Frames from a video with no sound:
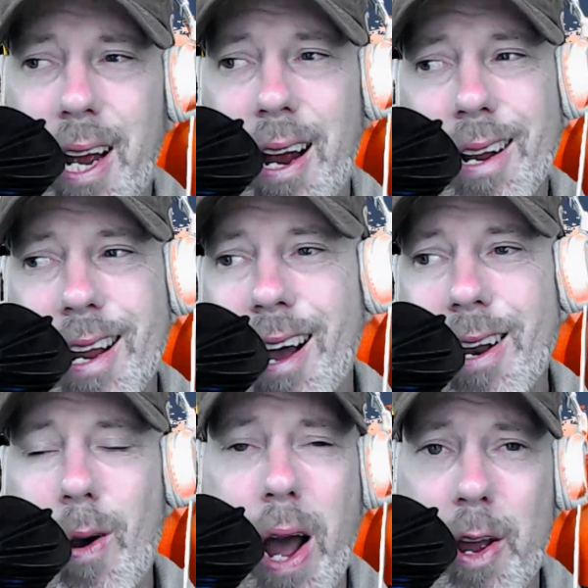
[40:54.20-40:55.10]
All right? Now I
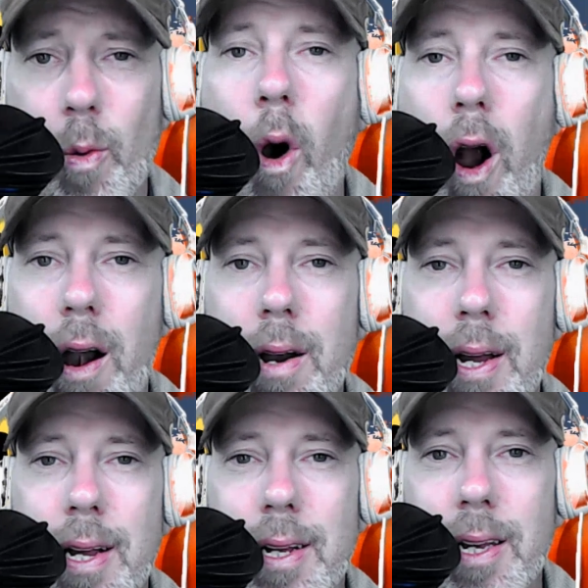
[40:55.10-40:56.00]
know how you are.
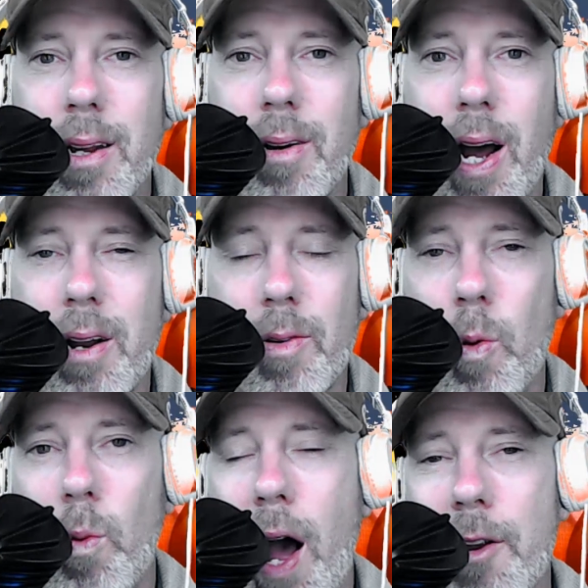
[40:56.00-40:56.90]
I don't
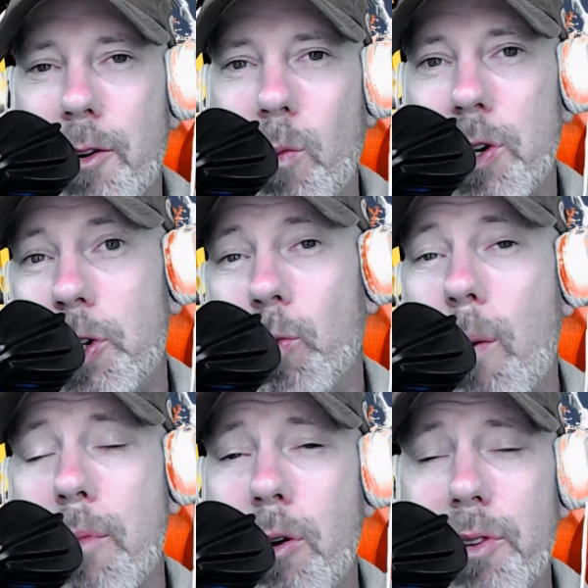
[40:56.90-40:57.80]
know what you
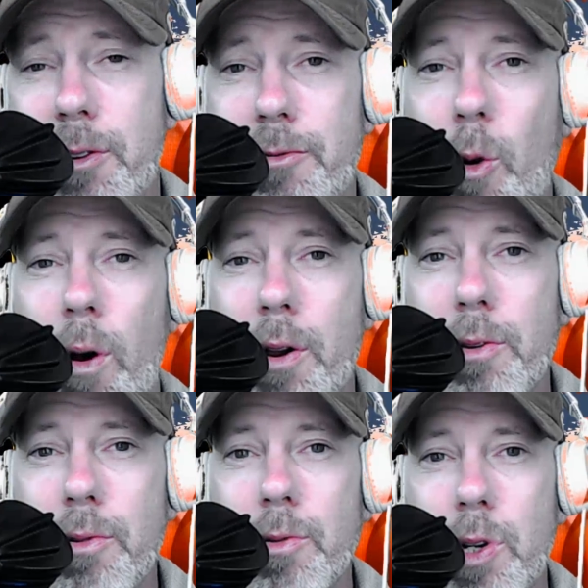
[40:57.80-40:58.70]
want me over there for.
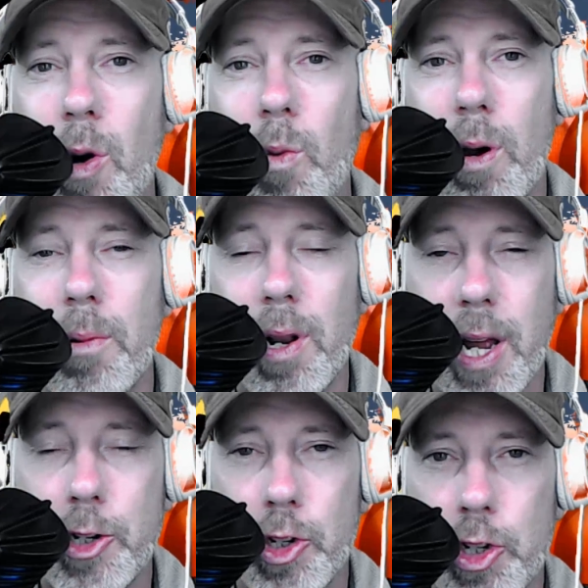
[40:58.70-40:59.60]
You don't want a
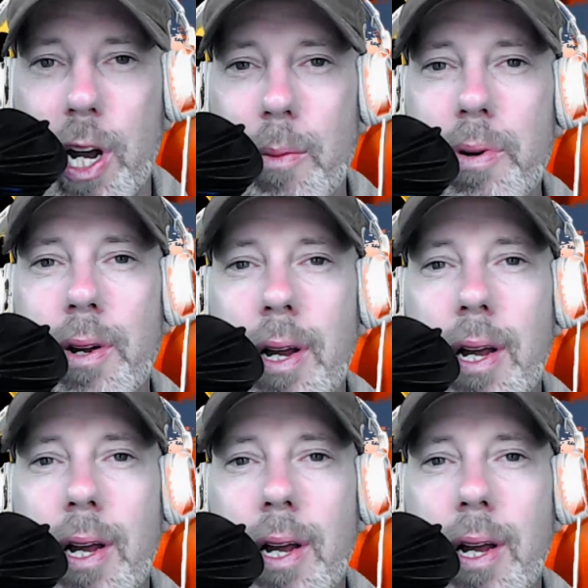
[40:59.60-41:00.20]
relationship.